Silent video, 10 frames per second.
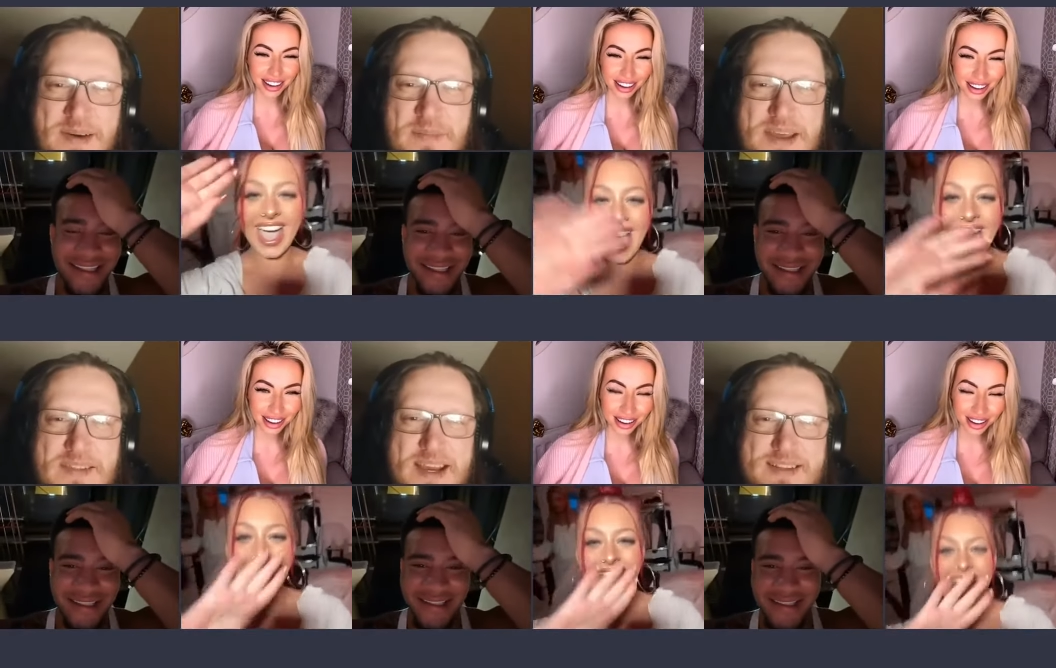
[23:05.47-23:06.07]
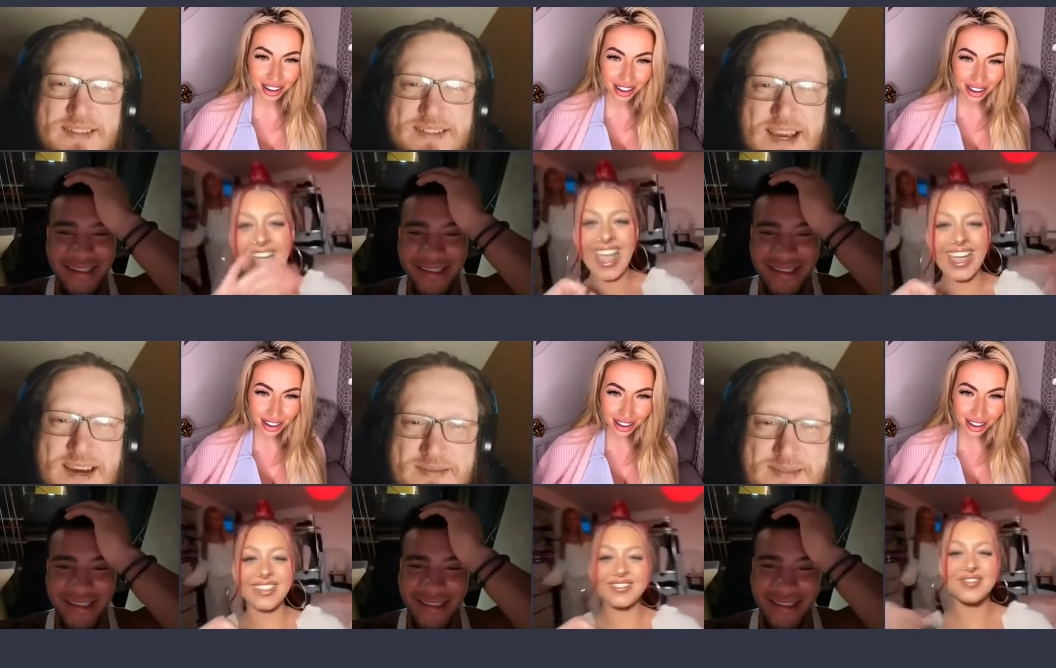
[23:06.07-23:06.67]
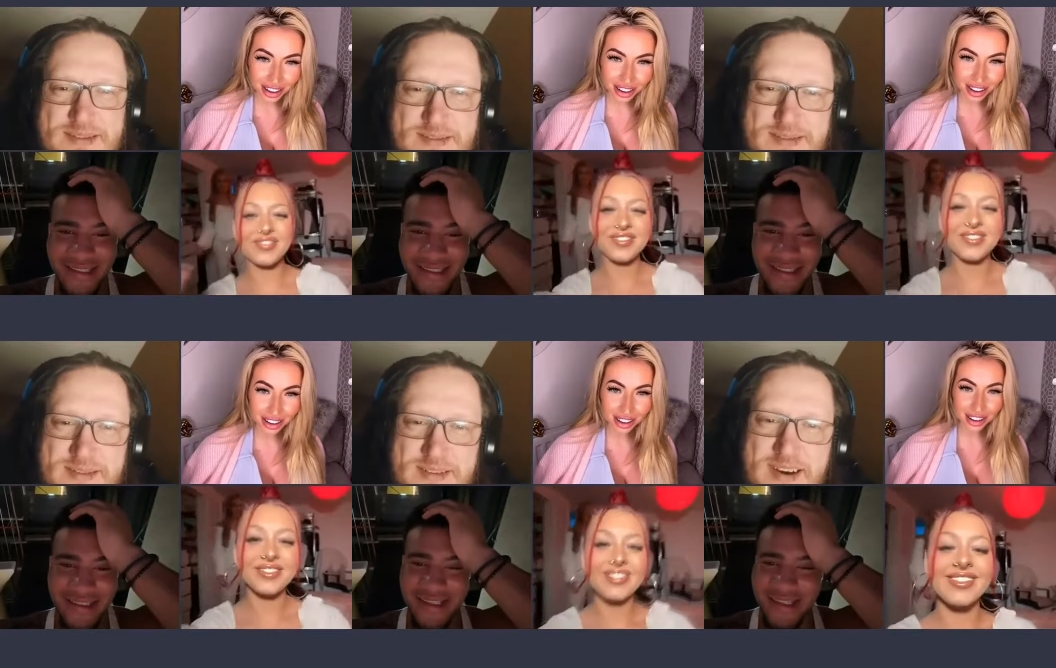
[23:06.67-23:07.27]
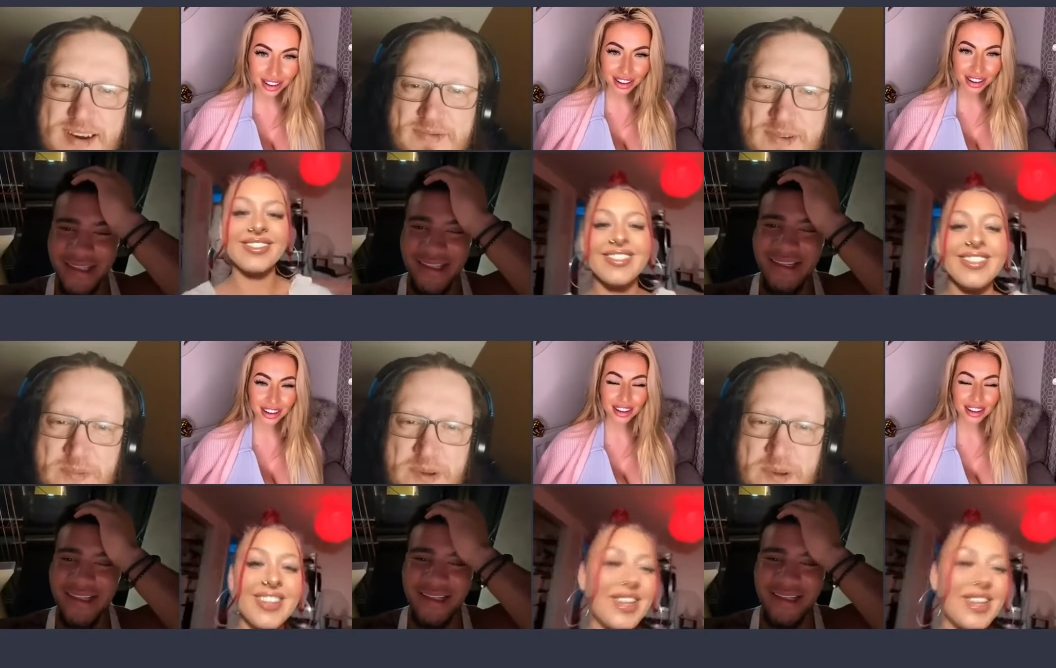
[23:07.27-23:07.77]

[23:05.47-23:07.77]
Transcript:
Speaker 1: meant that to sound. Hi, Ruby.